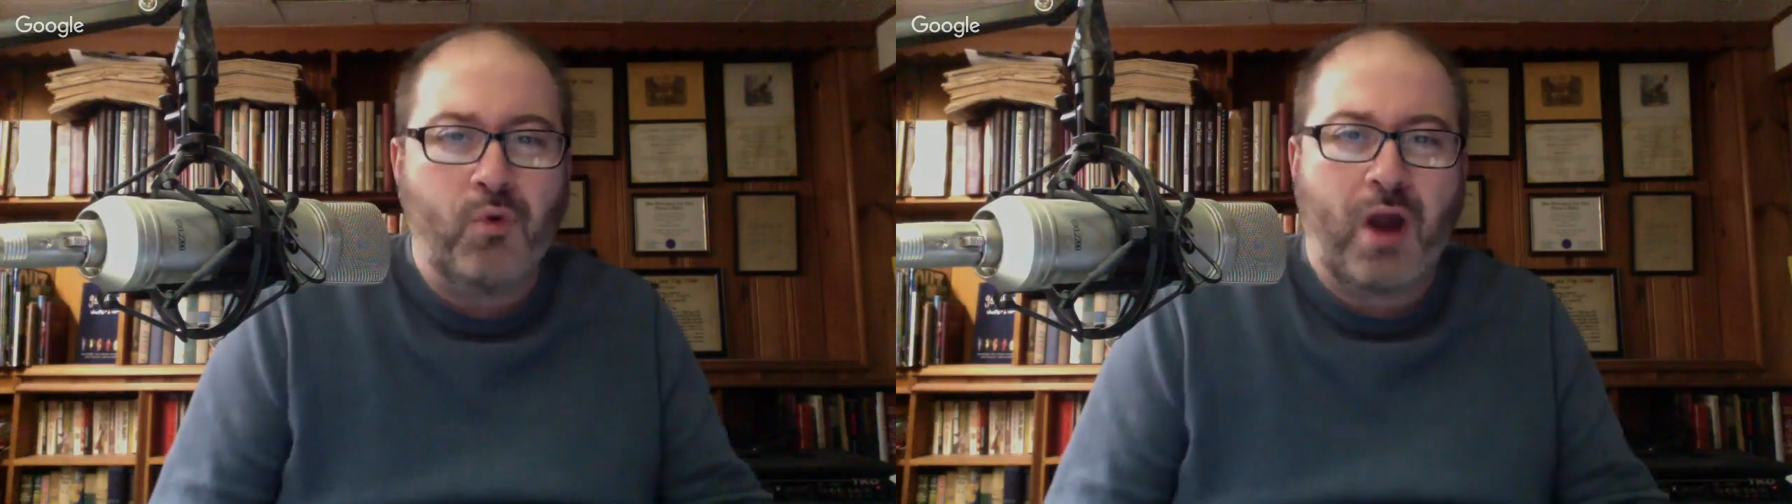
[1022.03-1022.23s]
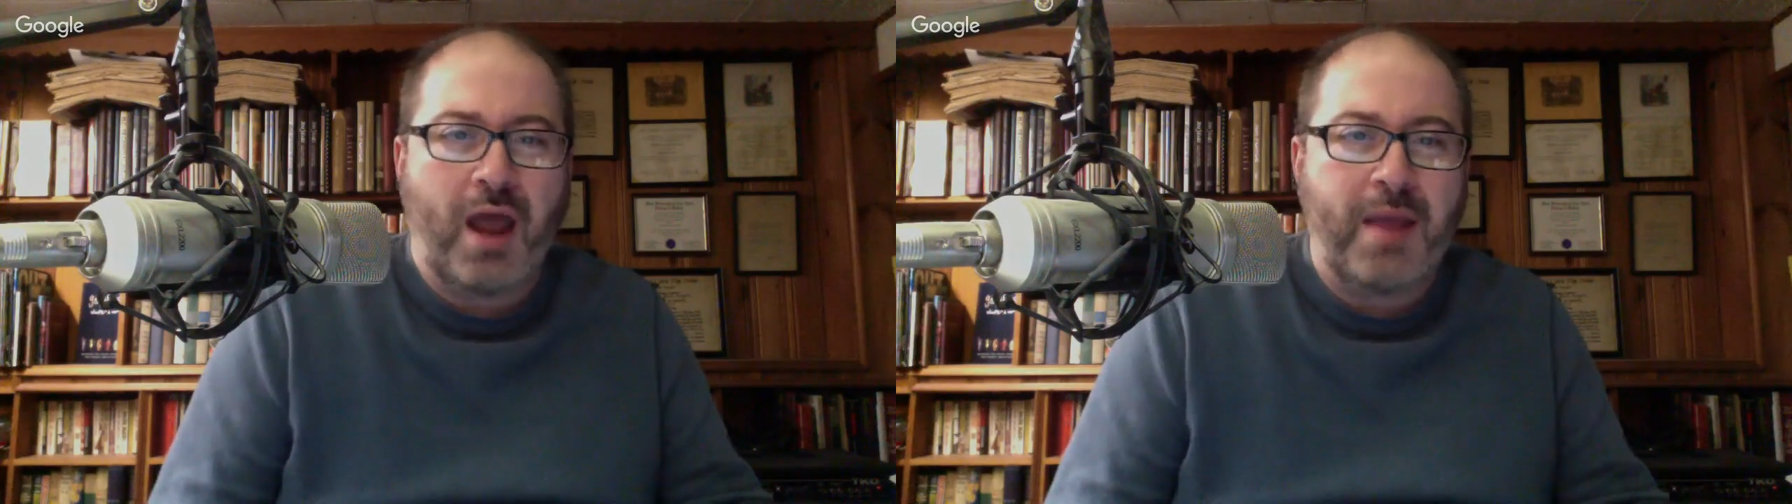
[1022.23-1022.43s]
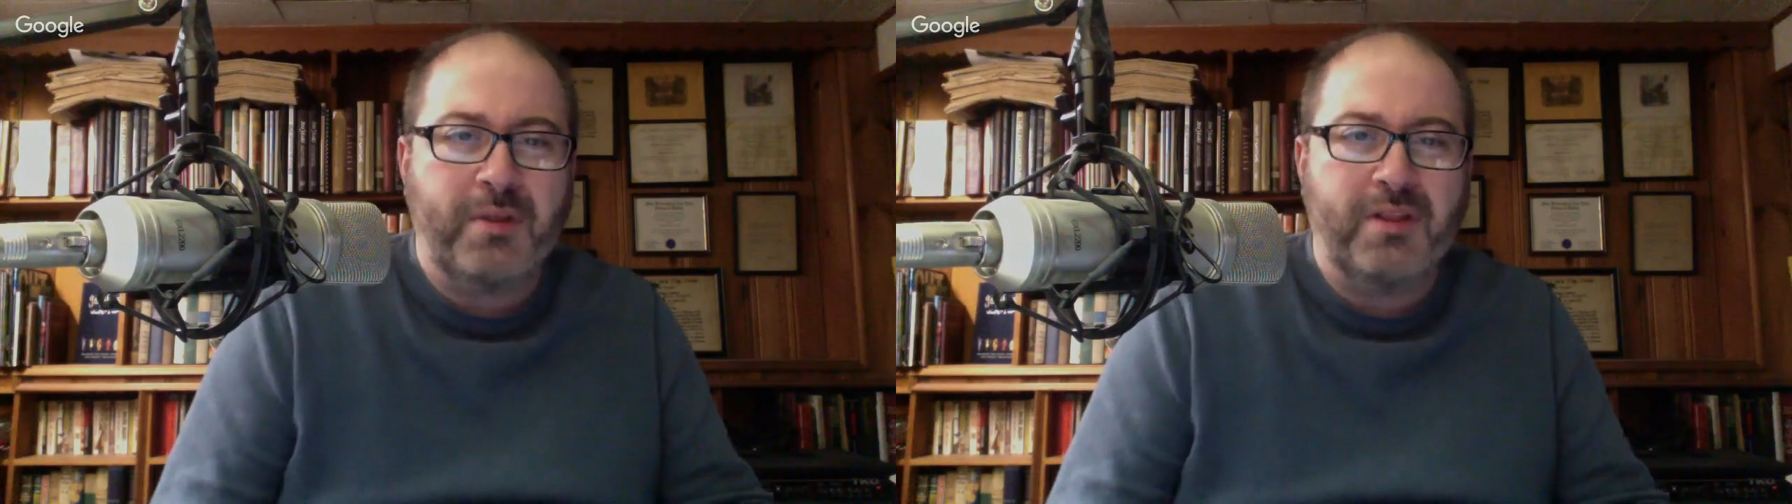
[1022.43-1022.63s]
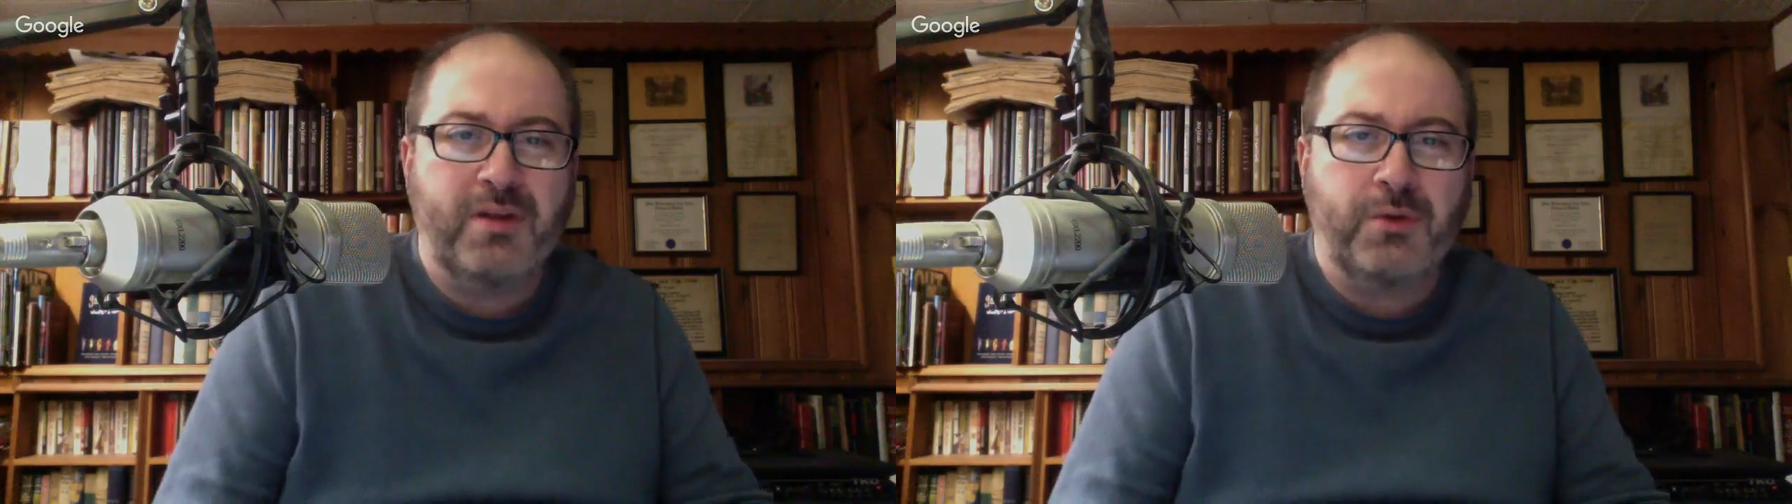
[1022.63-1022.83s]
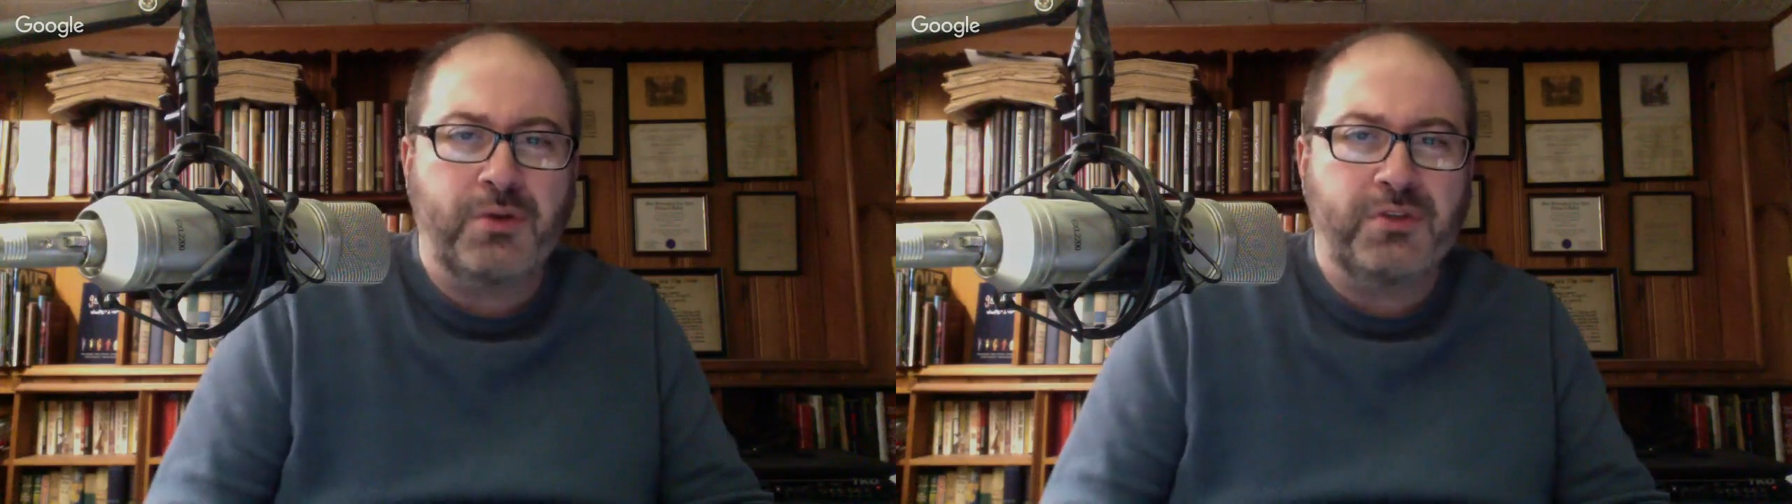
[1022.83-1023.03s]
a
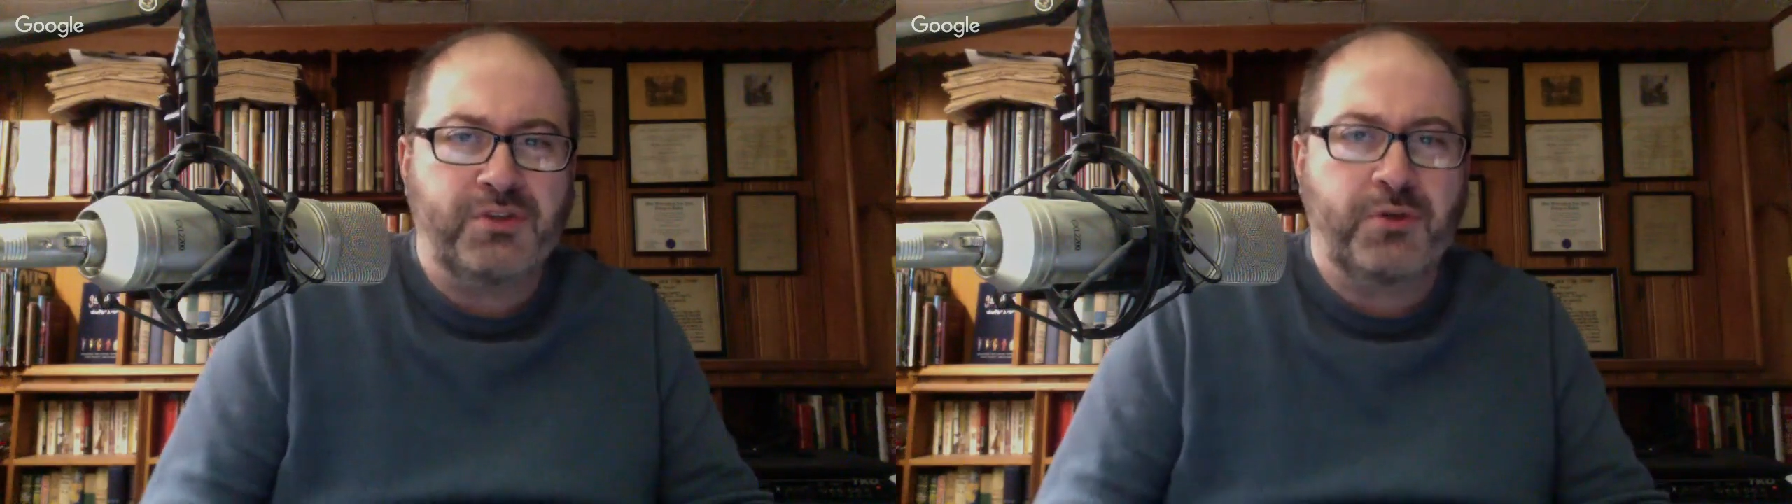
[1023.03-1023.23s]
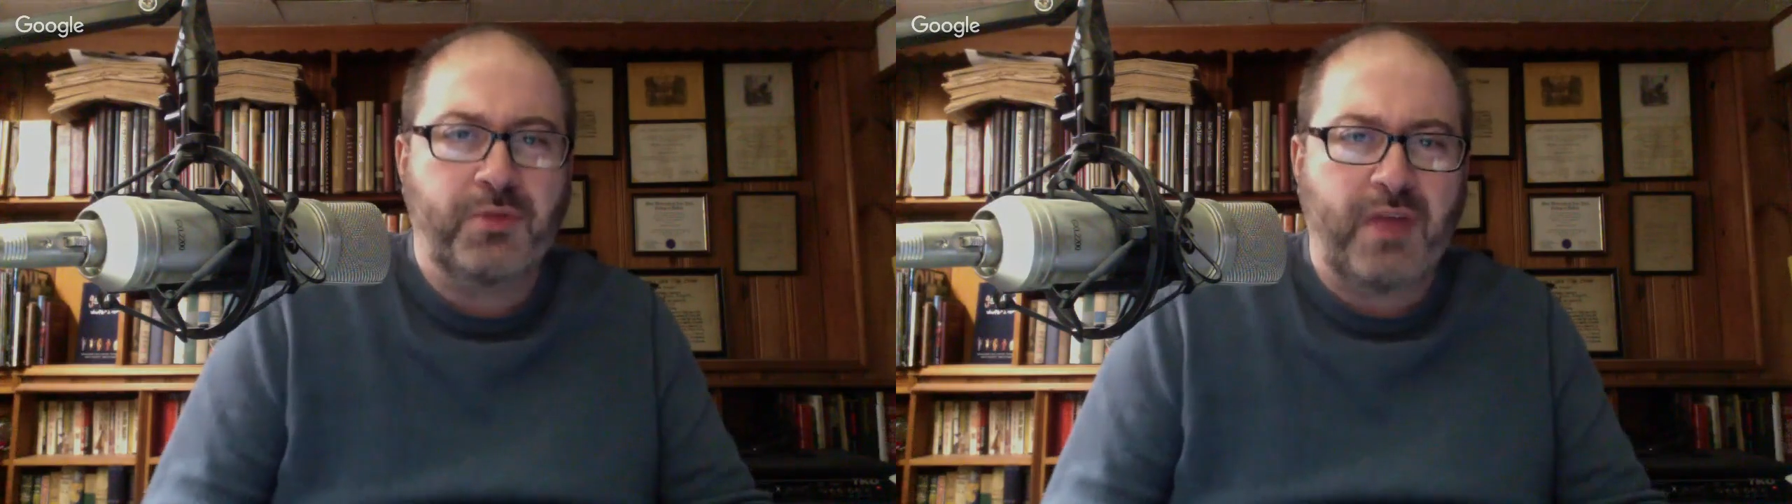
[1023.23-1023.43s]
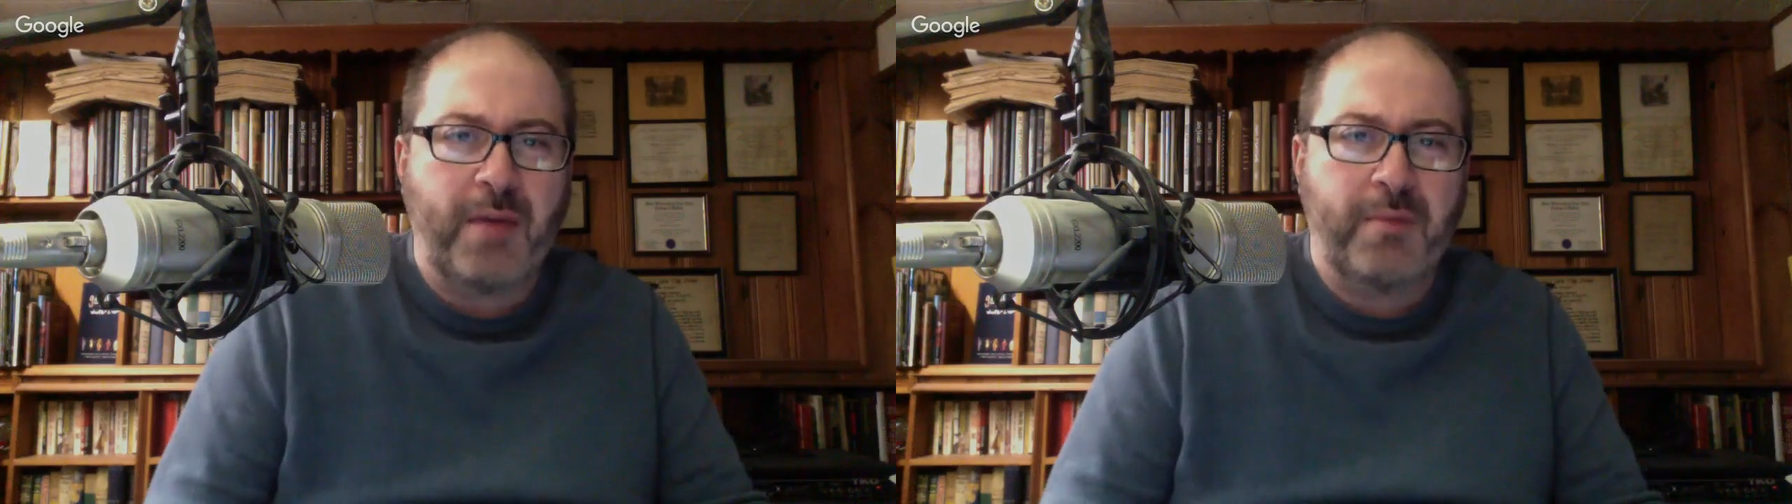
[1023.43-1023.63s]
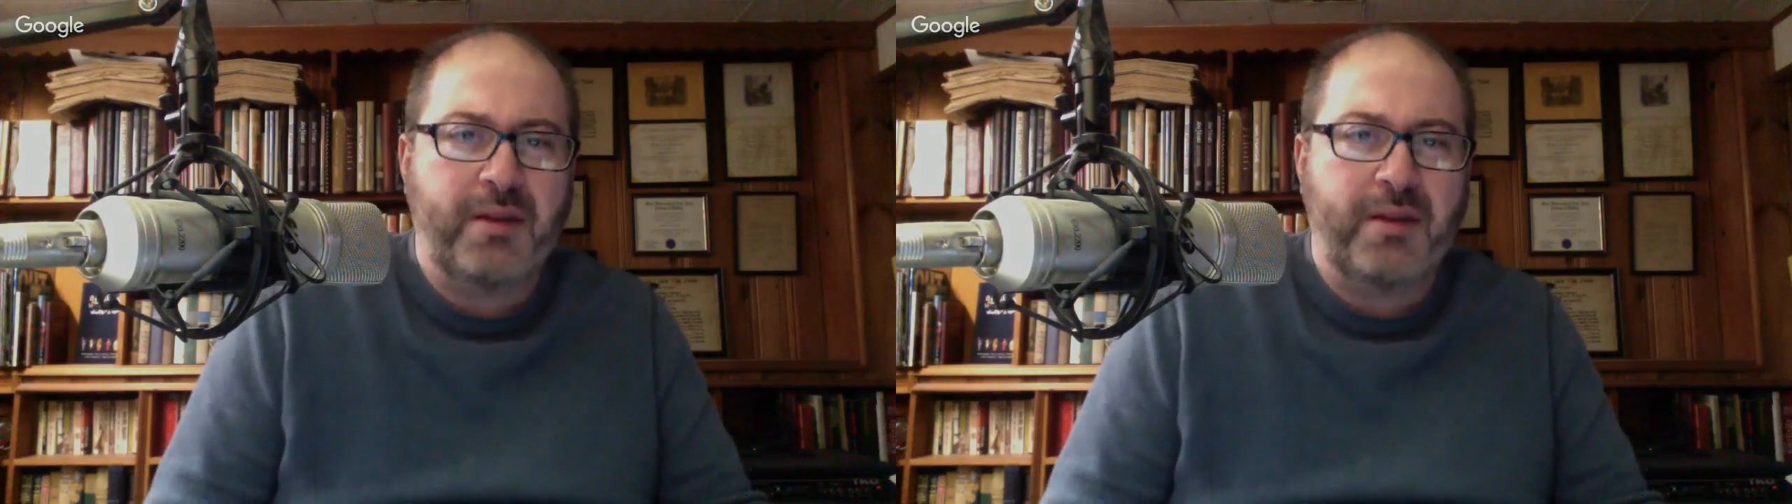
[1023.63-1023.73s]
little concerned with them,